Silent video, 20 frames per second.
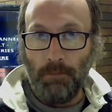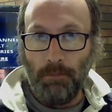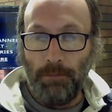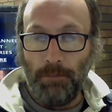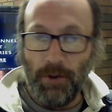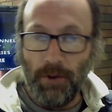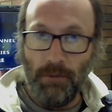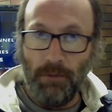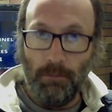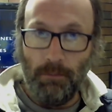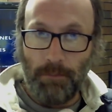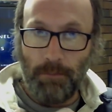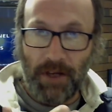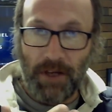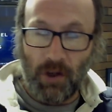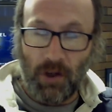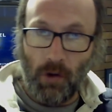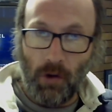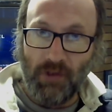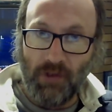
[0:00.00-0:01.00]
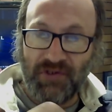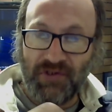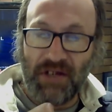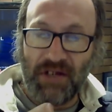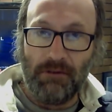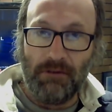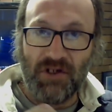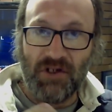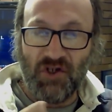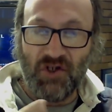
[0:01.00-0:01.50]
But because
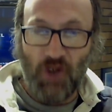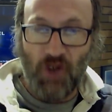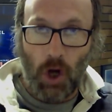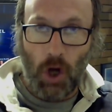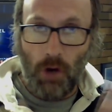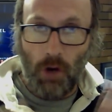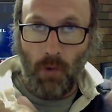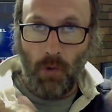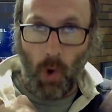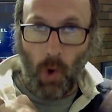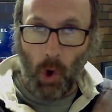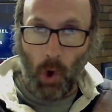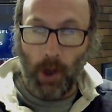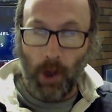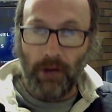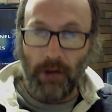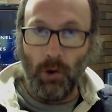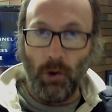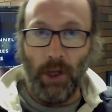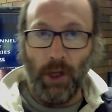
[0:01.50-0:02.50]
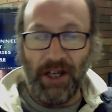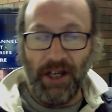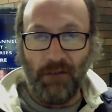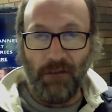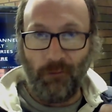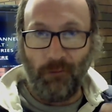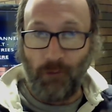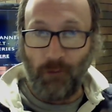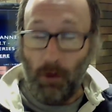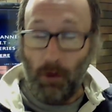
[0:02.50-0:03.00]
there is no oil leak
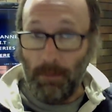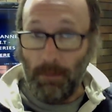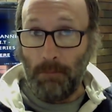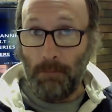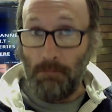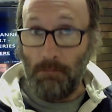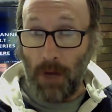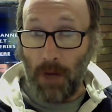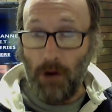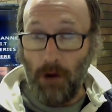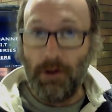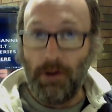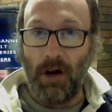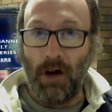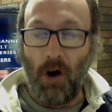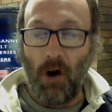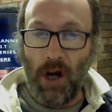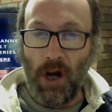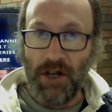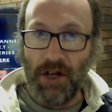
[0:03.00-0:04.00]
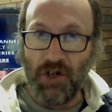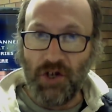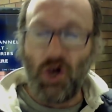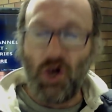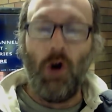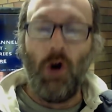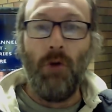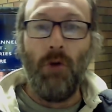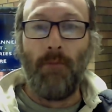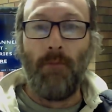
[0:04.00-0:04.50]
from the motor, I
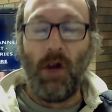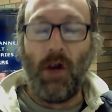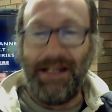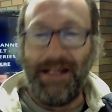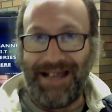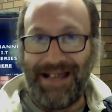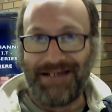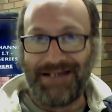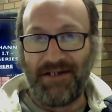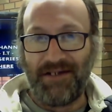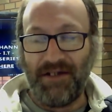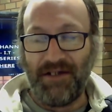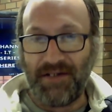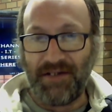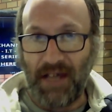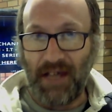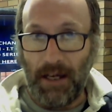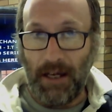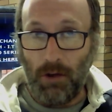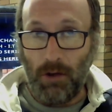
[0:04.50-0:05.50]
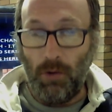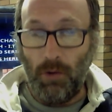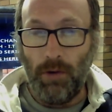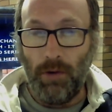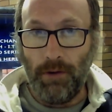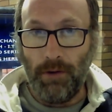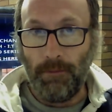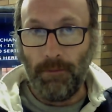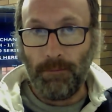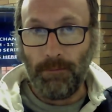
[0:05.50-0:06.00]
know my gaskets are
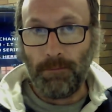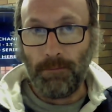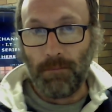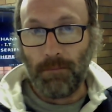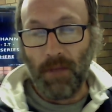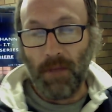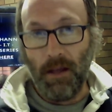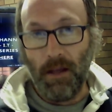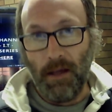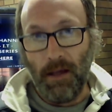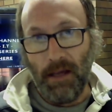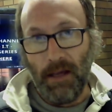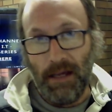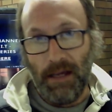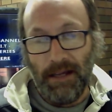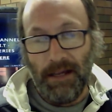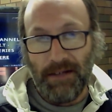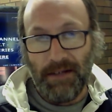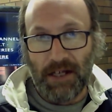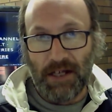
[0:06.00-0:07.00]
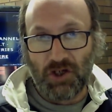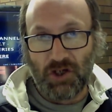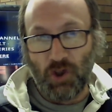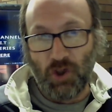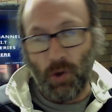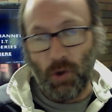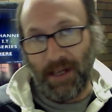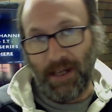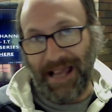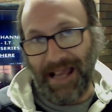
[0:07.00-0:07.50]
good. Now,
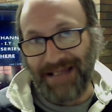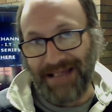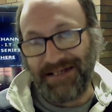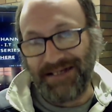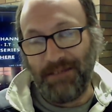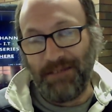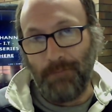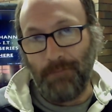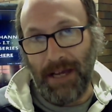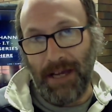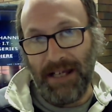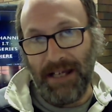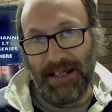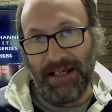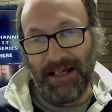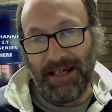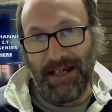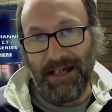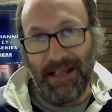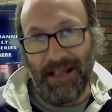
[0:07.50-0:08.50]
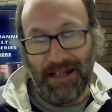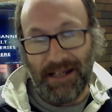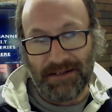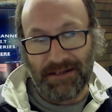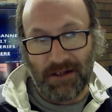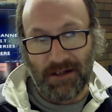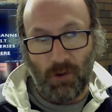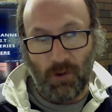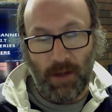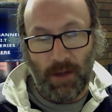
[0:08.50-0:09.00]
sure, gasket maker is
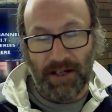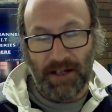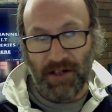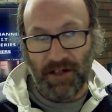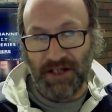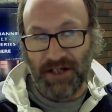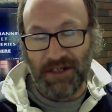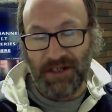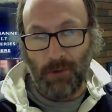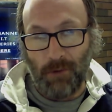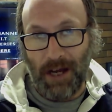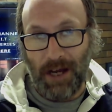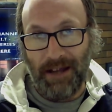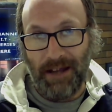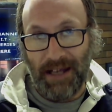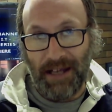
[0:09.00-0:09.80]
a quick and easy way of